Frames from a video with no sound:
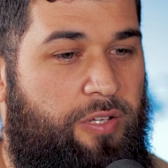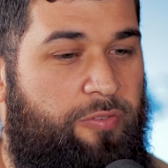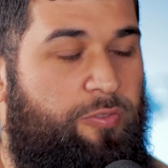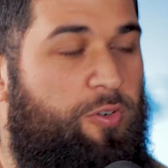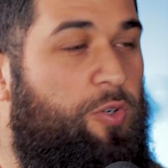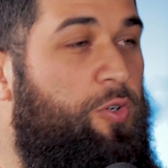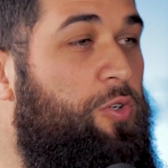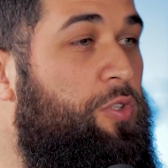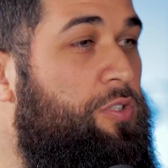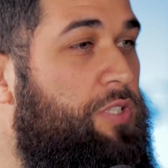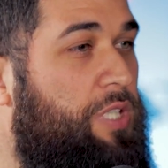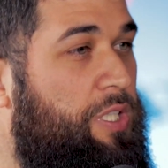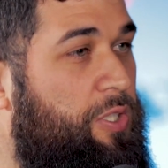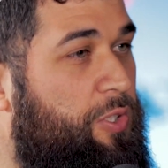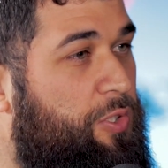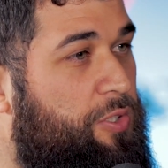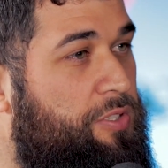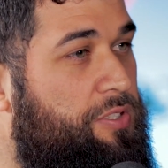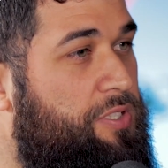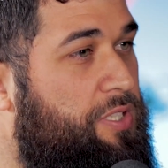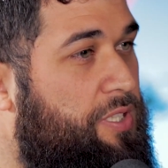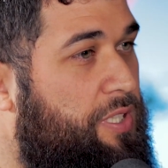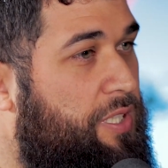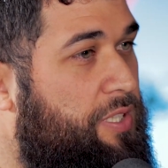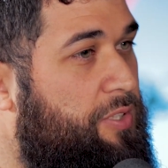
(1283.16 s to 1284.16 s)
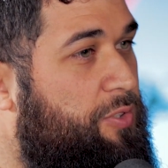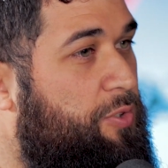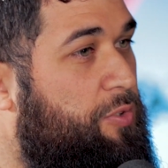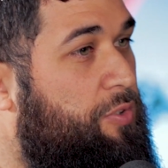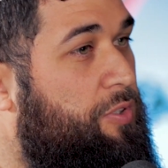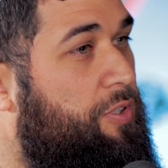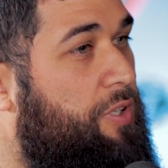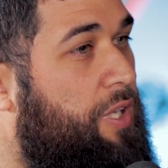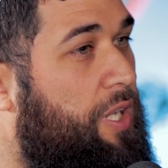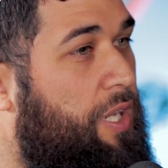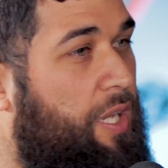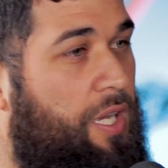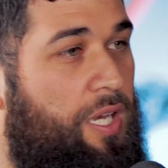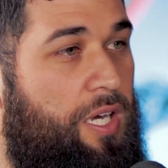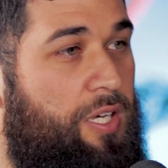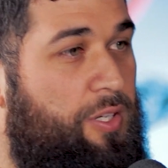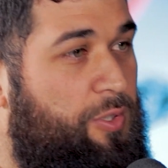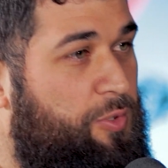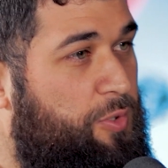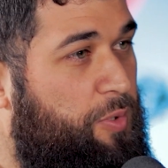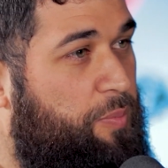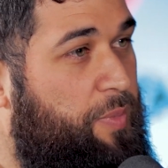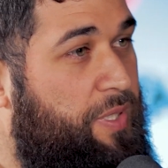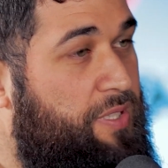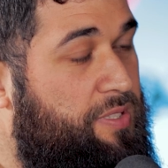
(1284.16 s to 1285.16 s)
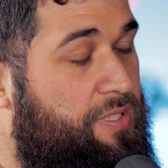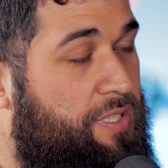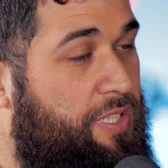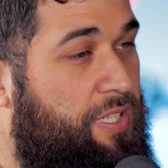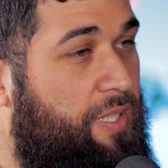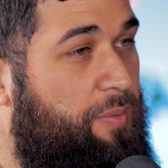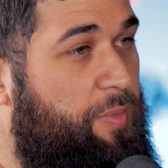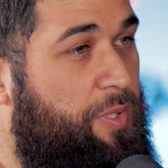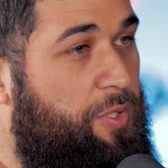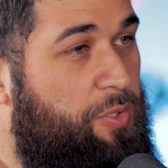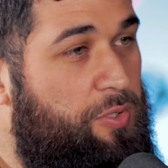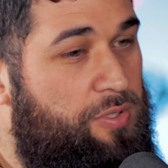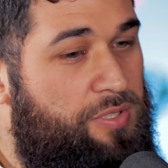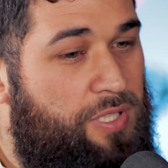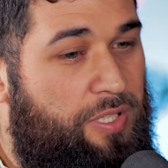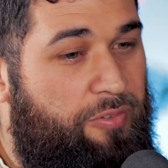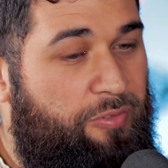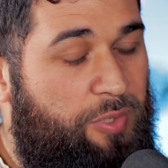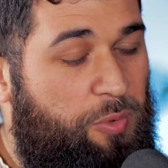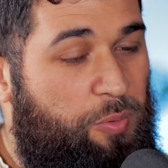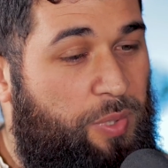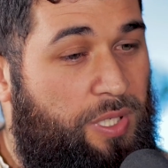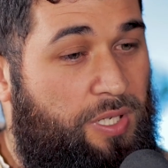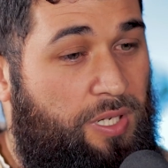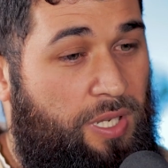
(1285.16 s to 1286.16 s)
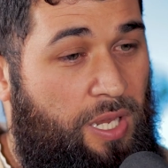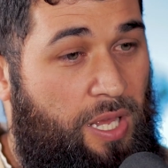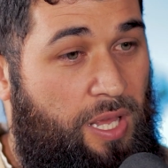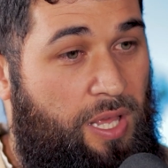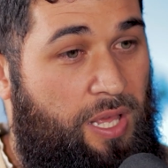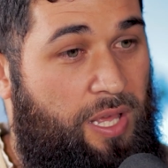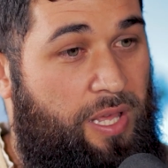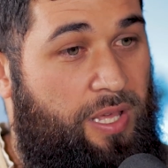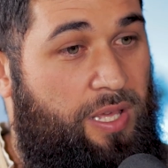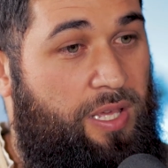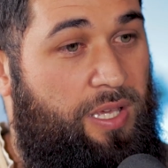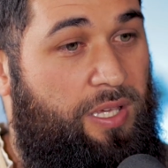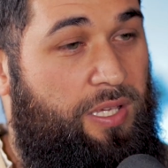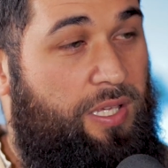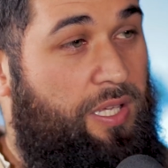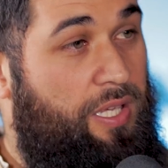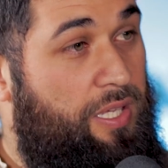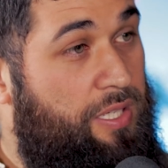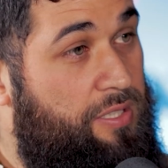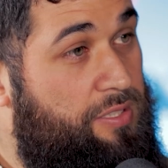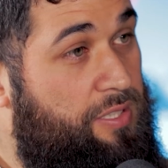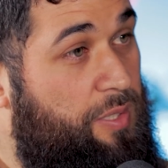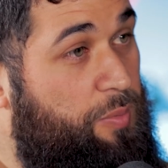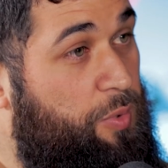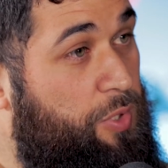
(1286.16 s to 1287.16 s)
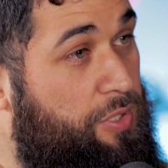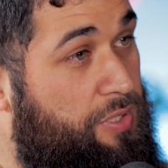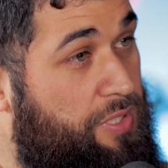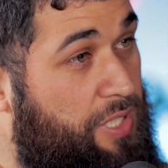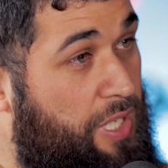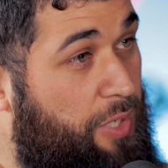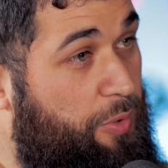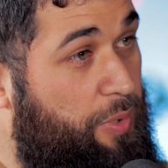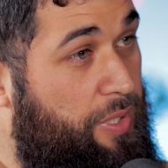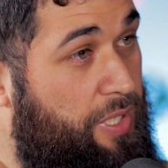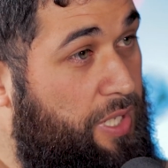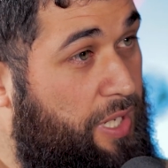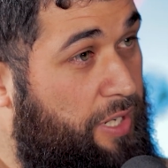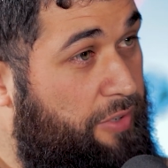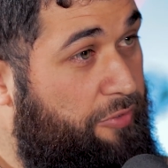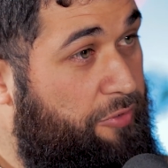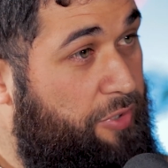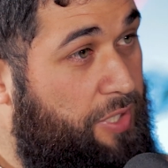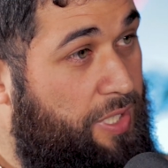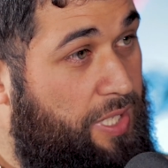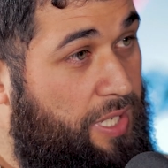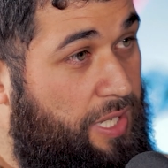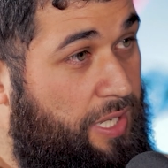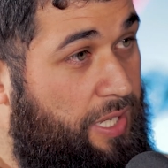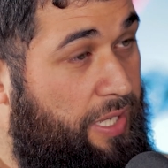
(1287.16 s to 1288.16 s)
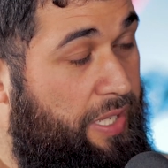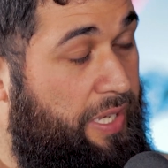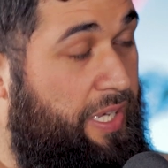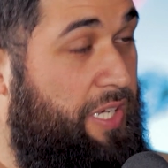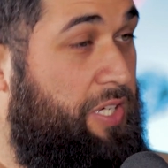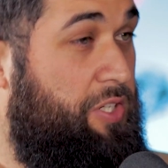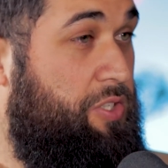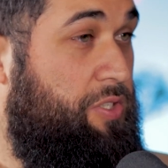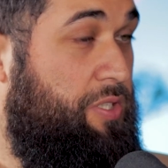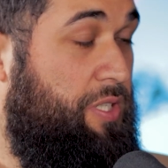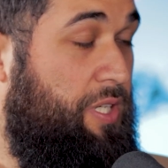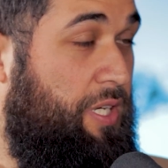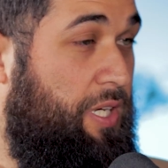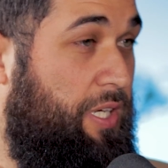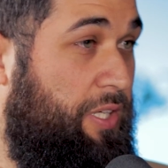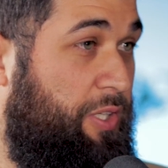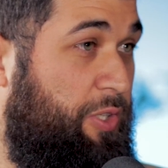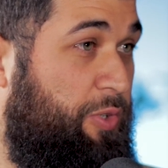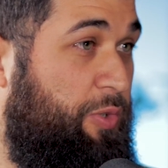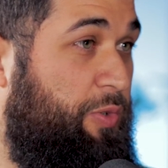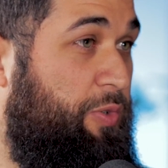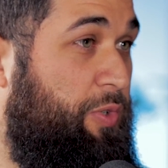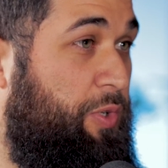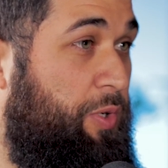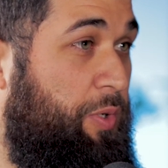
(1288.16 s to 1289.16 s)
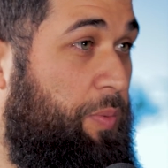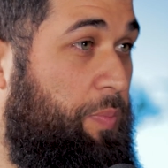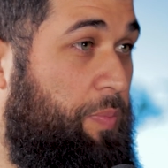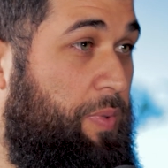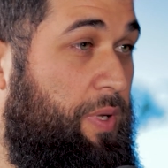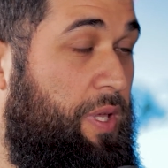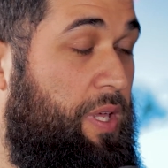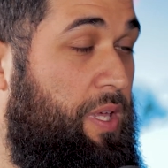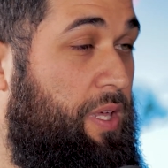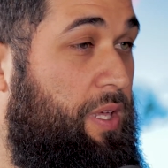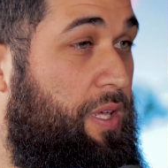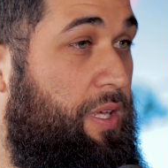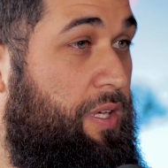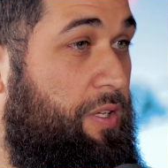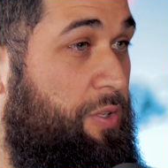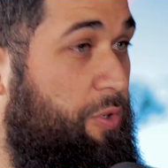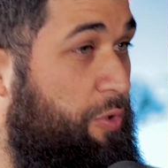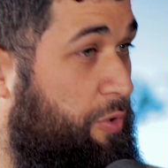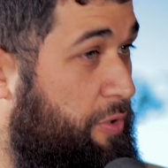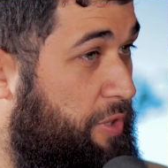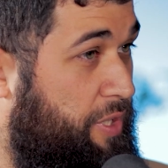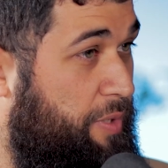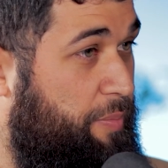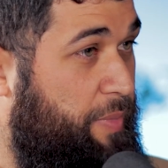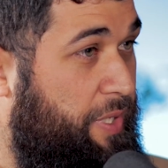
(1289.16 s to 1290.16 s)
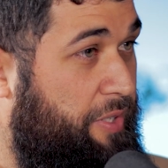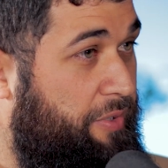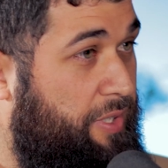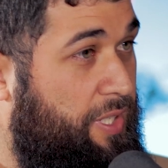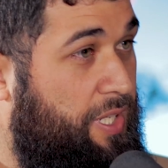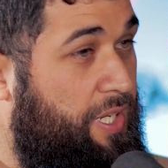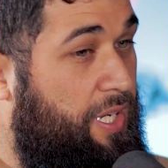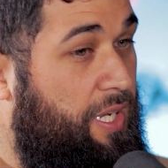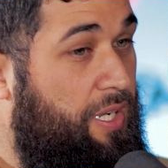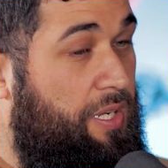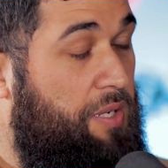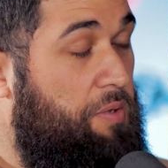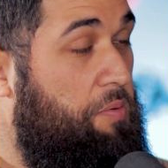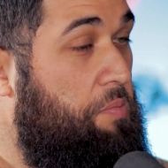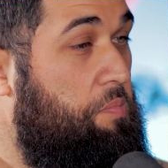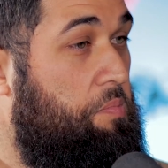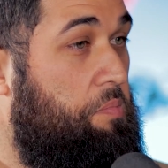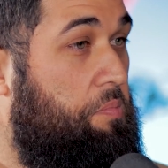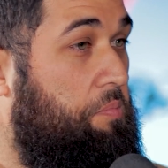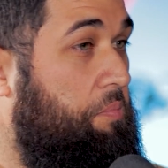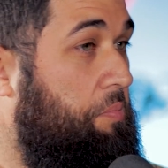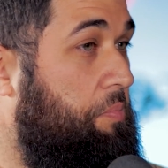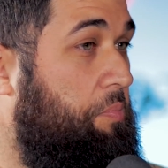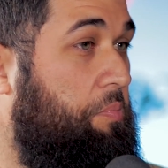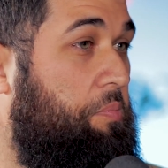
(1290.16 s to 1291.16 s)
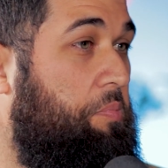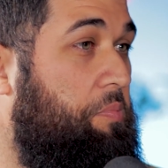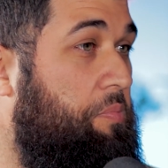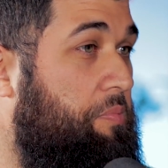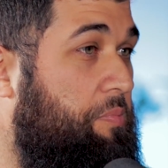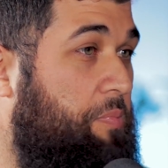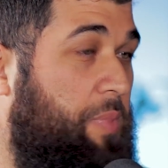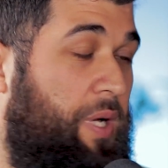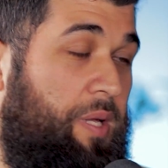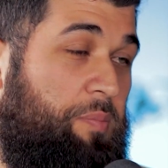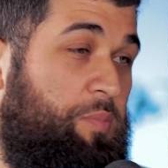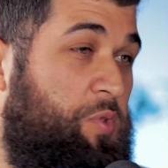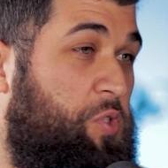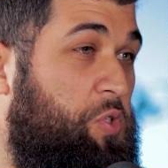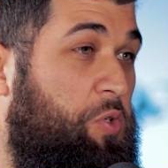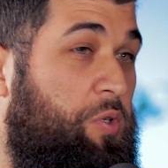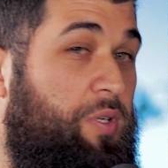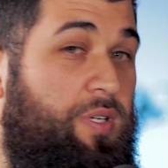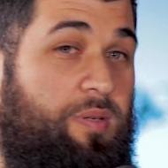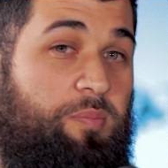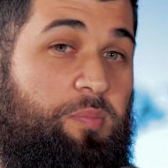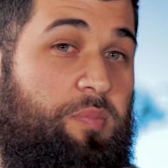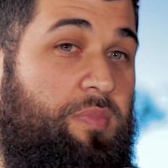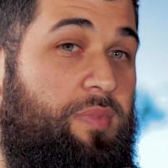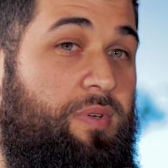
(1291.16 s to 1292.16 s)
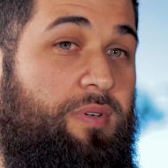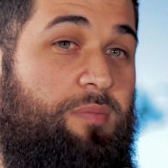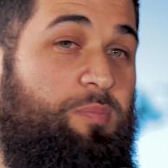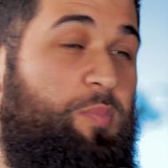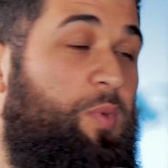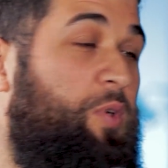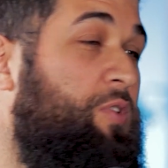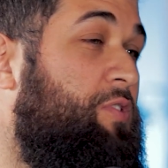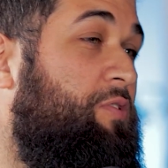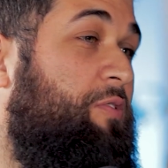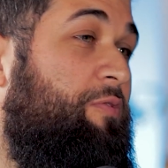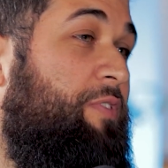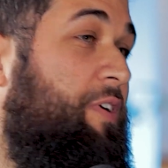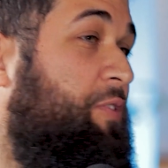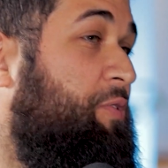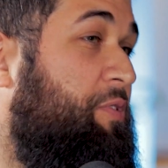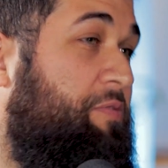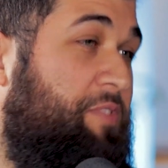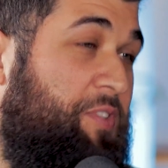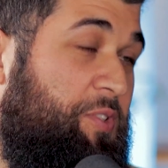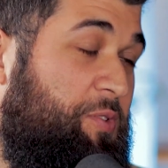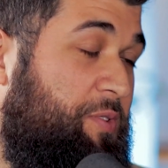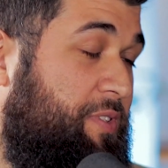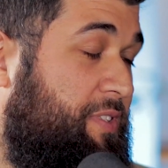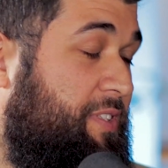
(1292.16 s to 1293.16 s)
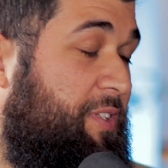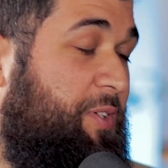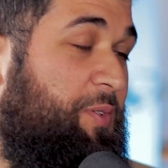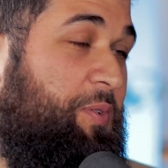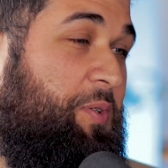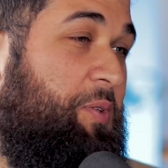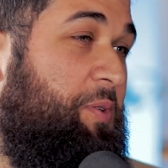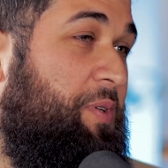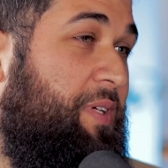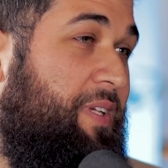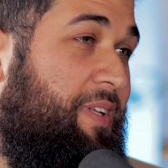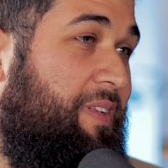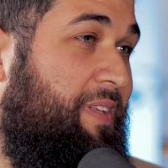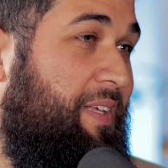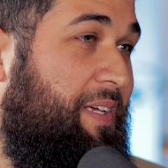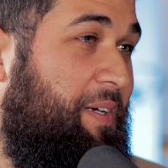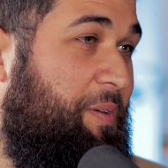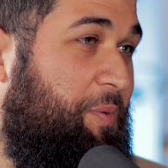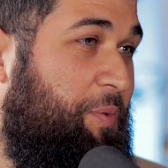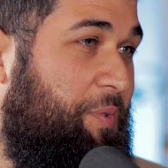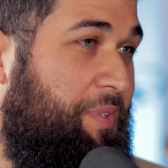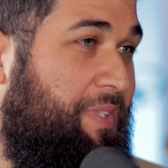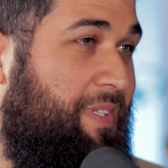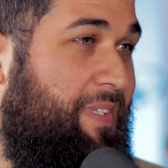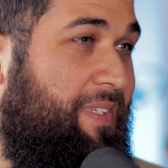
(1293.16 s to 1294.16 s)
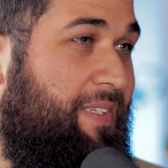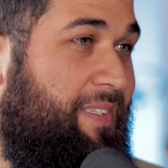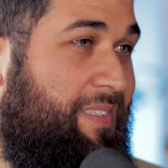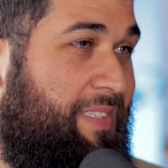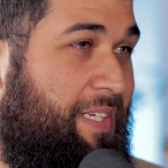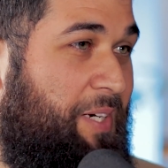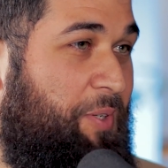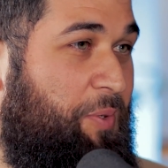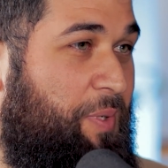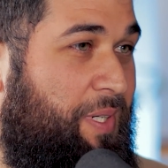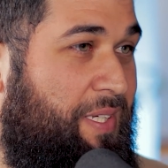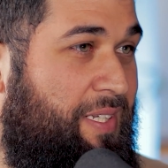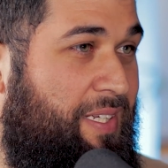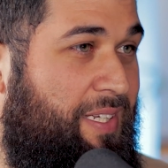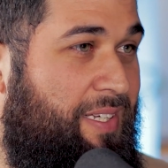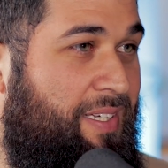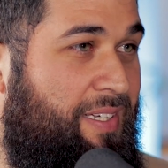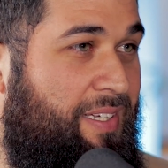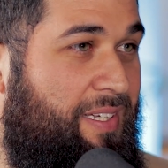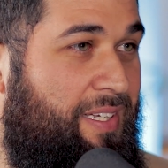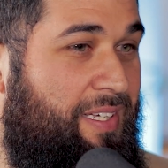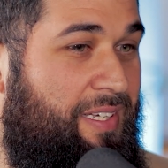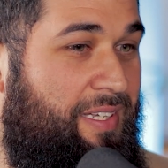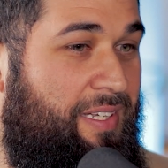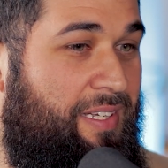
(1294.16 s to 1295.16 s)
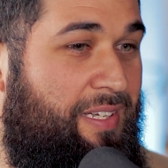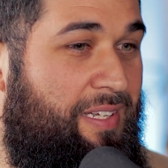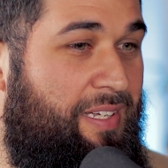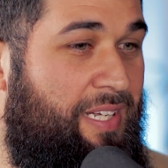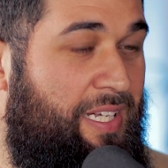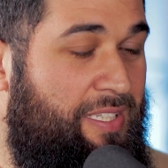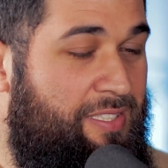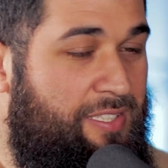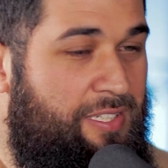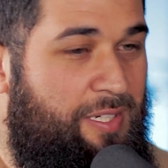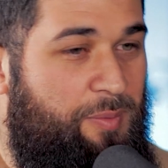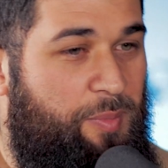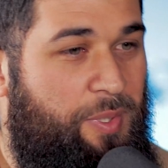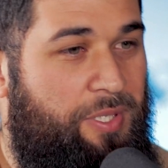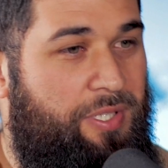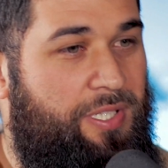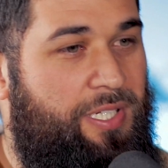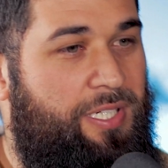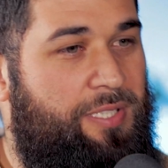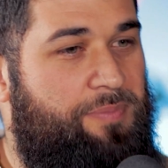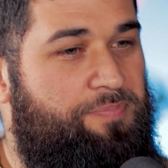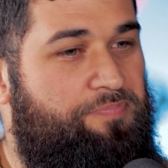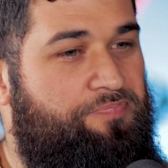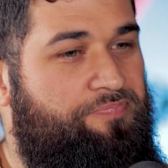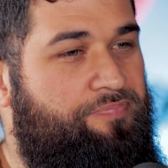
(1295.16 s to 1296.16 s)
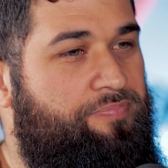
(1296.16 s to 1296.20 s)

forgotten continent, or Al-Qaratul Mansiya, because everyone hears about dawah in Africa, Asia, Europe, North America, but I'm sure most of our viewers don't know anything about the dawah in Latin America.